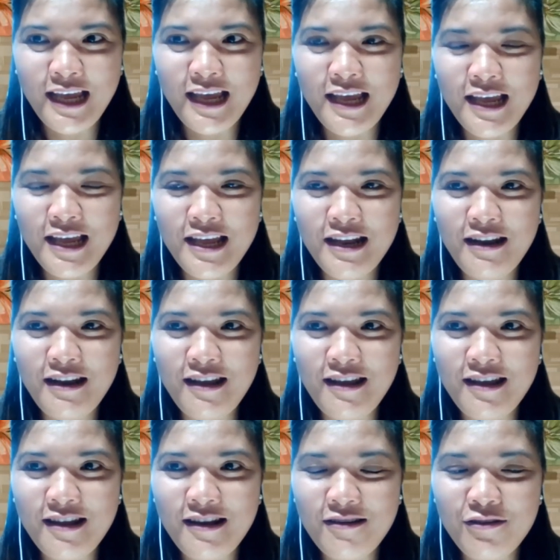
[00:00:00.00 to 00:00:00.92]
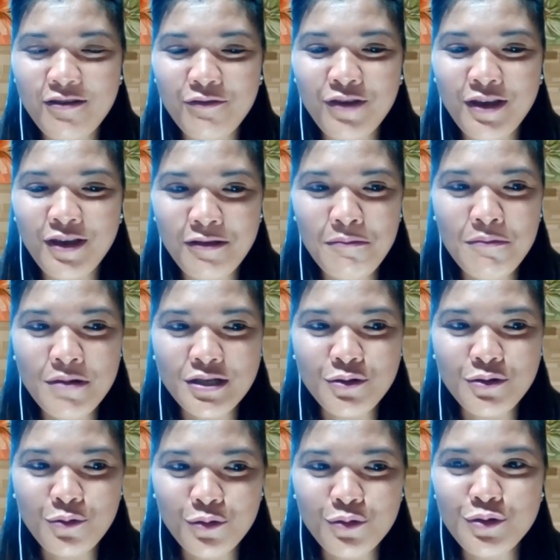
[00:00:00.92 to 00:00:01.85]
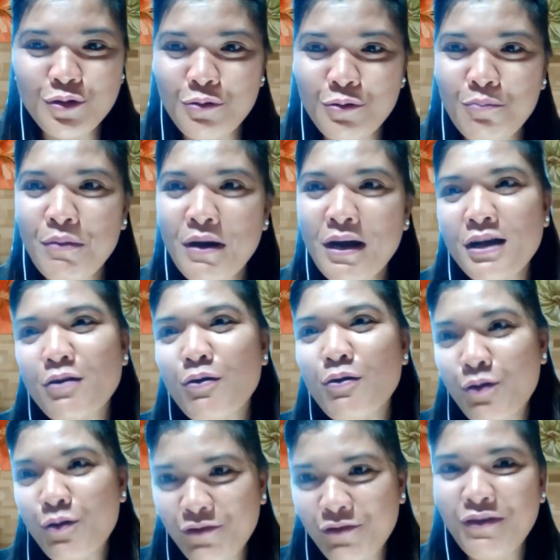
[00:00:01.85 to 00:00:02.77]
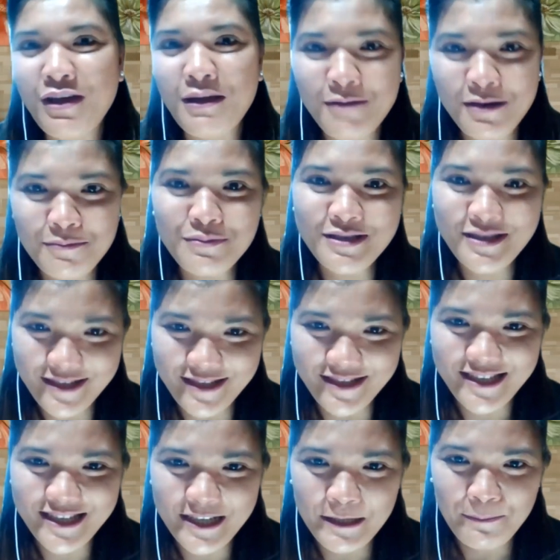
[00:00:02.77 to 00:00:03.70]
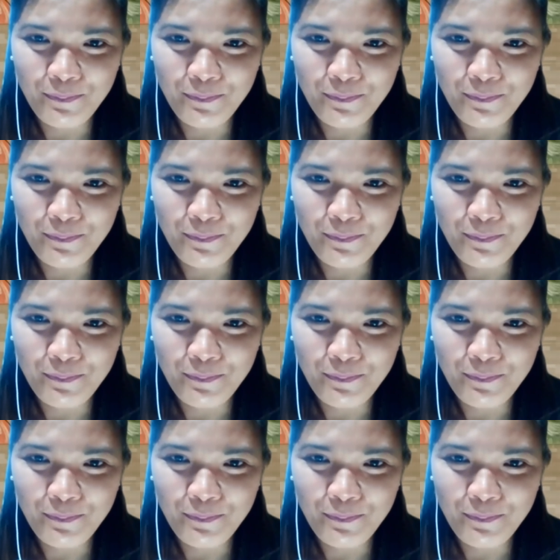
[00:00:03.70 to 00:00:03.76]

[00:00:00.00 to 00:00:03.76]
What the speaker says: and are very much also part of a family business.